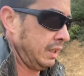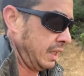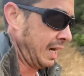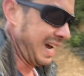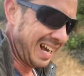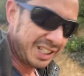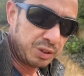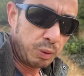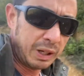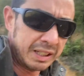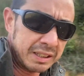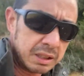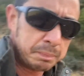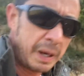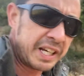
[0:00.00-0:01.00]
As well as
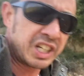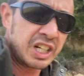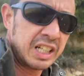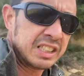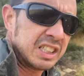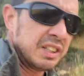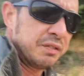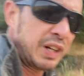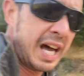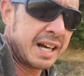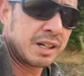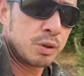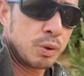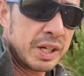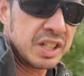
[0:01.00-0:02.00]
speculative
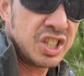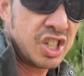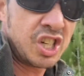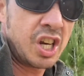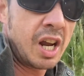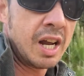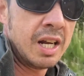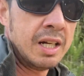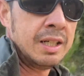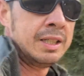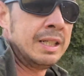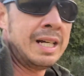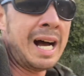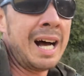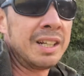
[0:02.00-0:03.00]
language,
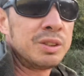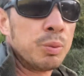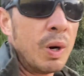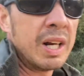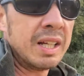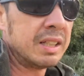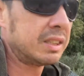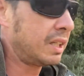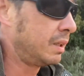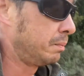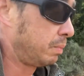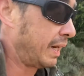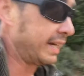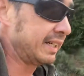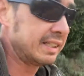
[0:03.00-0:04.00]
as well as
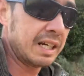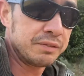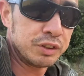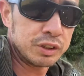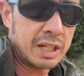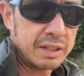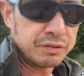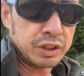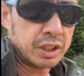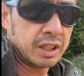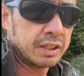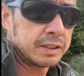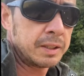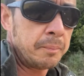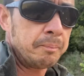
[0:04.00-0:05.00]
playing devil's
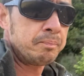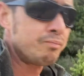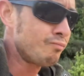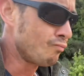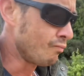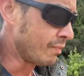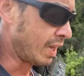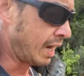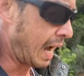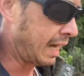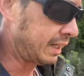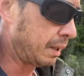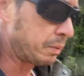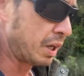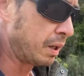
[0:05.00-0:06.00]
advocate. And
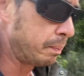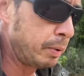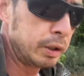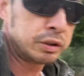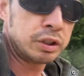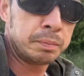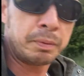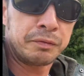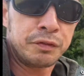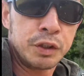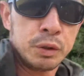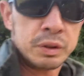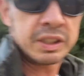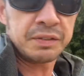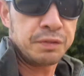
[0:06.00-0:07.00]
I'm going to put up a few
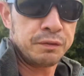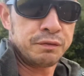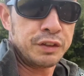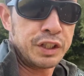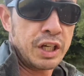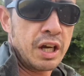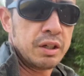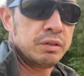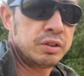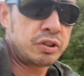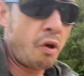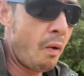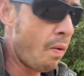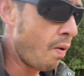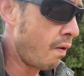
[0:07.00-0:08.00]
different videos
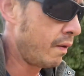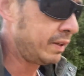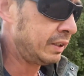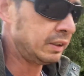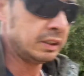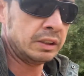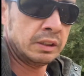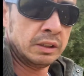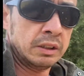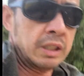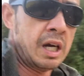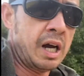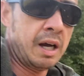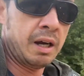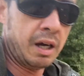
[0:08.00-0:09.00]

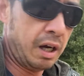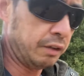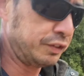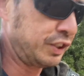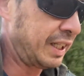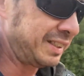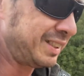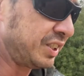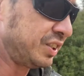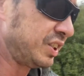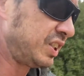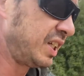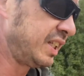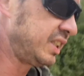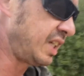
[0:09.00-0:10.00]
of
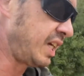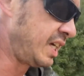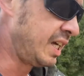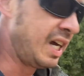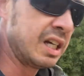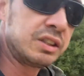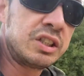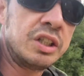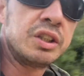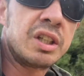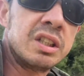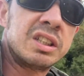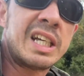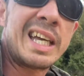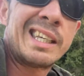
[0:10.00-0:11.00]
sentences, and so you can
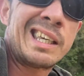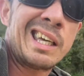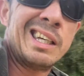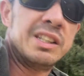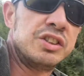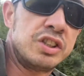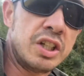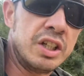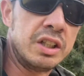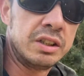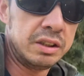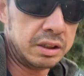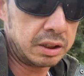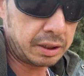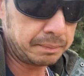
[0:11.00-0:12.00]
take it in
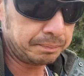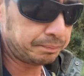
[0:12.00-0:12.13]
turns.